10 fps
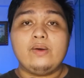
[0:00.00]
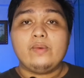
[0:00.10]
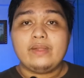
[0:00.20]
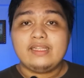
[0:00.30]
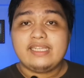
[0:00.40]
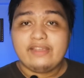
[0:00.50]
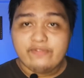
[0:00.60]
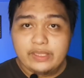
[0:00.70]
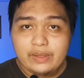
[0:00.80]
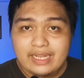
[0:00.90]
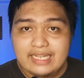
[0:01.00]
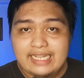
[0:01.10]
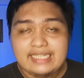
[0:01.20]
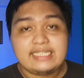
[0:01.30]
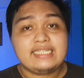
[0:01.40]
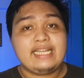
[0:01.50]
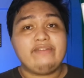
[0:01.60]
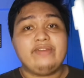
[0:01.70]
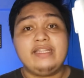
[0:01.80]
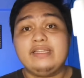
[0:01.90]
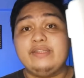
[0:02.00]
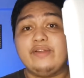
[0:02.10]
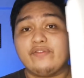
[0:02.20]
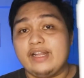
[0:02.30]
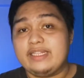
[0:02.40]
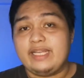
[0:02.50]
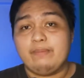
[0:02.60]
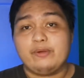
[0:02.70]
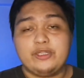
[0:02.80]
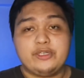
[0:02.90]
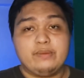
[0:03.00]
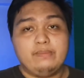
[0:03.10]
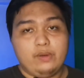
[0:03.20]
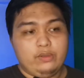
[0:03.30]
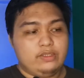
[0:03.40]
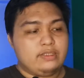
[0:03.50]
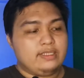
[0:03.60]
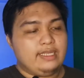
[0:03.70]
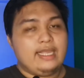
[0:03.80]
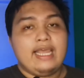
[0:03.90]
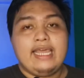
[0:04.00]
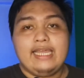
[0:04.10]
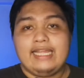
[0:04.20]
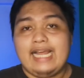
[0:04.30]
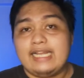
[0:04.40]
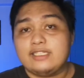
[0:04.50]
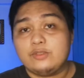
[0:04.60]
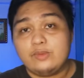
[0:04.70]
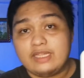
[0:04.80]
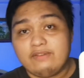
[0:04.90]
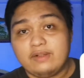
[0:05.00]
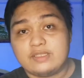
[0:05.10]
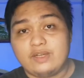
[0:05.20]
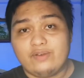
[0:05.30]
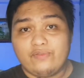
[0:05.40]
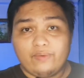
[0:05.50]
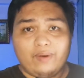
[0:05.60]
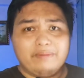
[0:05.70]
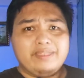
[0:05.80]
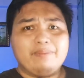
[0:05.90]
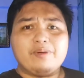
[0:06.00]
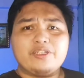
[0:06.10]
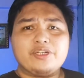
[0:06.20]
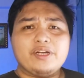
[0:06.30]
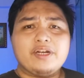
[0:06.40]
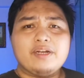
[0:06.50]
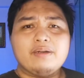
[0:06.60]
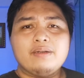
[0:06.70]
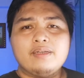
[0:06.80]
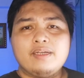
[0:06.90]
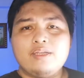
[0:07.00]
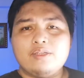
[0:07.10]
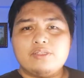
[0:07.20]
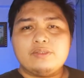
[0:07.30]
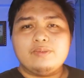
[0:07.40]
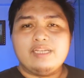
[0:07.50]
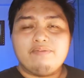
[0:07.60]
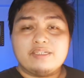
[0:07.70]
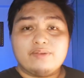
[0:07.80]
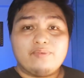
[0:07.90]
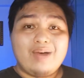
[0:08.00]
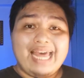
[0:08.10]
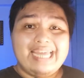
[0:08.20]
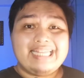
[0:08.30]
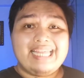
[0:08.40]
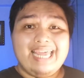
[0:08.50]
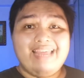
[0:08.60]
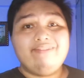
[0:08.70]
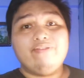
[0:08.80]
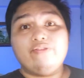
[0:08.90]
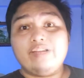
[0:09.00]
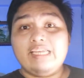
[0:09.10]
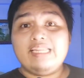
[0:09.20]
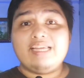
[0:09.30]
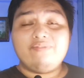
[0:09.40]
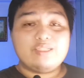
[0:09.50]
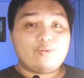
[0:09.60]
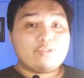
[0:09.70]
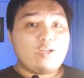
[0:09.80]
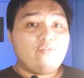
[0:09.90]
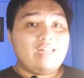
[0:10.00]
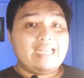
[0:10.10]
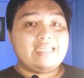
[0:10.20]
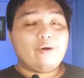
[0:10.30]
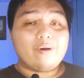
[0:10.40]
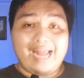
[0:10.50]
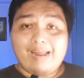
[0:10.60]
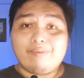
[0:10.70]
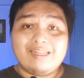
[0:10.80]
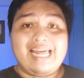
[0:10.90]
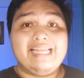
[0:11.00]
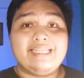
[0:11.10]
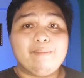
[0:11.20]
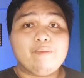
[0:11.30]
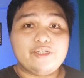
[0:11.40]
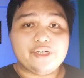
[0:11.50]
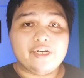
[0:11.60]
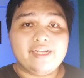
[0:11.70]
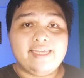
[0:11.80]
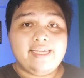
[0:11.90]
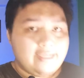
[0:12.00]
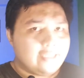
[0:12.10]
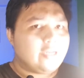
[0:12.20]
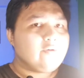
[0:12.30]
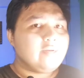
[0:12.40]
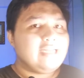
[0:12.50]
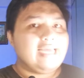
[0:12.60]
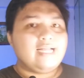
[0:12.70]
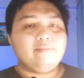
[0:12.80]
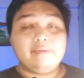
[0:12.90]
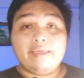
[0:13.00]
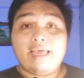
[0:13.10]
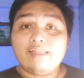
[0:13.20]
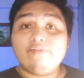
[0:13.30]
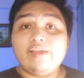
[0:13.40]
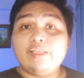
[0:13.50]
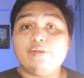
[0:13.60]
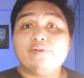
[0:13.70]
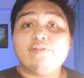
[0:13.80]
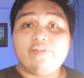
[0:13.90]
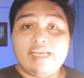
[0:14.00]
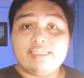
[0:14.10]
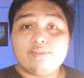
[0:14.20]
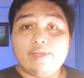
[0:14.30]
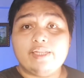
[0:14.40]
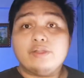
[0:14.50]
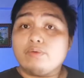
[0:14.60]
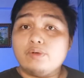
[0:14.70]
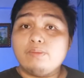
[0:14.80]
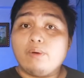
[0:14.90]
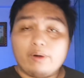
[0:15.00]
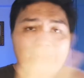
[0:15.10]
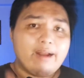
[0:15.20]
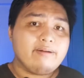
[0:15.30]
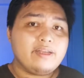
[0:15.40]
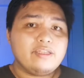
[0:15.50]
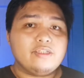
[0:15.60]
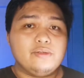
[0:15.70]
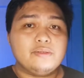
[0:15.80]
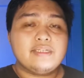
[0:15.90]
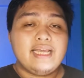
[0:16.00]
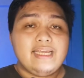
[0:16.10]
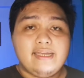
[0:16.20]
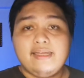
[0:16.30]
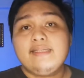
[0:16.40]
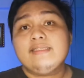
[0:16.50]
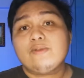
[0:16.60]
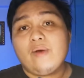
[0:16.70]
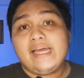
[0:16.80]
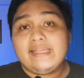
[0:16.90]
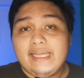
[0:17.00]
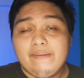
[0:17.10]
will give you at least 7 different temperature modes. It has 2 levels of warm temperature, 2 levels of white, and 3 levels of soft light or hybrid light temperature. It can really help elevate your face when the room or area you use is quite